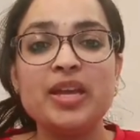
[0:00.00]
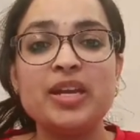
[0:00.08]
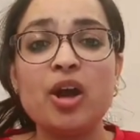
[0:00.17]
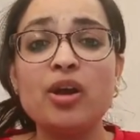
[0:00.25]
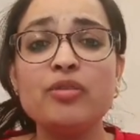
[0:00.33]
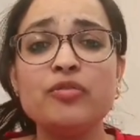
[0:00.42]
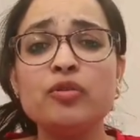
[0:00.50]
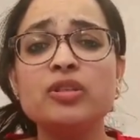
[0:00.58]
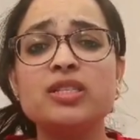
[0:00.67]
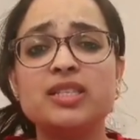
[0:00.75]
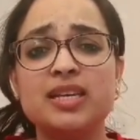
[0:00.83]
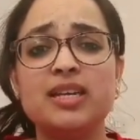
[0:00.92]
Now, if you
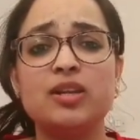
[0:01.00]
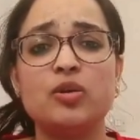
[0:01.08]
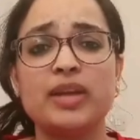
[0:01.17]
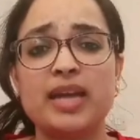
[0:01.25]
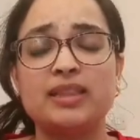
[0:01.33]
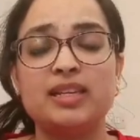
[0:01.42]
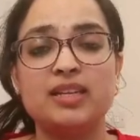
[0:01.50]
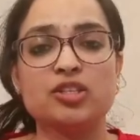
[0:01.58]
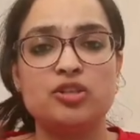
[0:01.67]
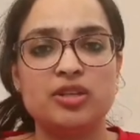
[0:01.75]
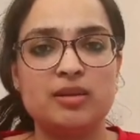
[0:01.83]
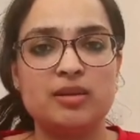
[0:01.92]
look at the
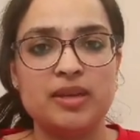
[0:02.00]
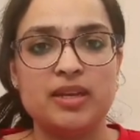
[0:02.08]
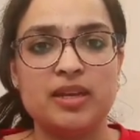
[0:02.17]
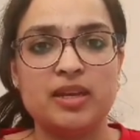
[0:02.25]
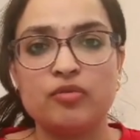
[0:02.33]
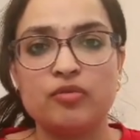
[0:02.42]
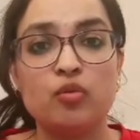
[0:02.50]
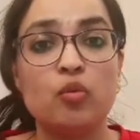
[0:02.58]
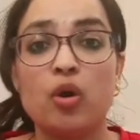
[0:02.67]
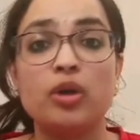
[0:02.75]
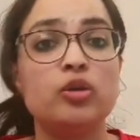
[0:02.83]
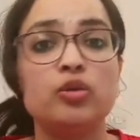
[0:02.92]
literal meaning, if you
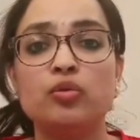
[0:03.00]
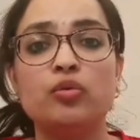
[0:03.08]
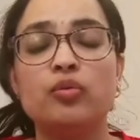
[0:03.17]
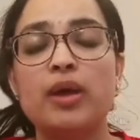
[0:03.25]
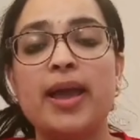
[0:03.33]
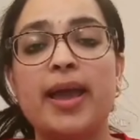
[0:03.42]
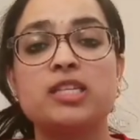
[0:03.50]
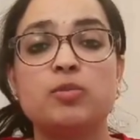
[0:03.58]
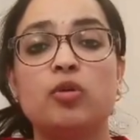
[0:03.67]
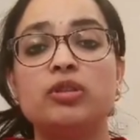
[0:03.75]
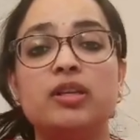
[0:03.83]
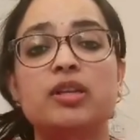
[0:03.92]
want to
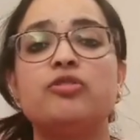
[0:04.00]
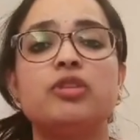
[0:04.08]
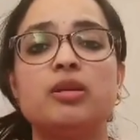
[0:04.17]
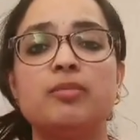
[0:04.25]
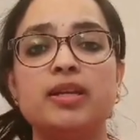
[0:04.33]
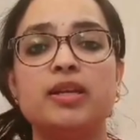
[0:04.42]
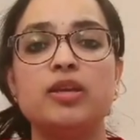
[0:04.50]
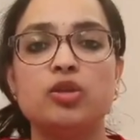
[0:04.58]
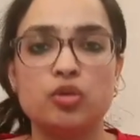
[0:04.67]
explore the literal meaning,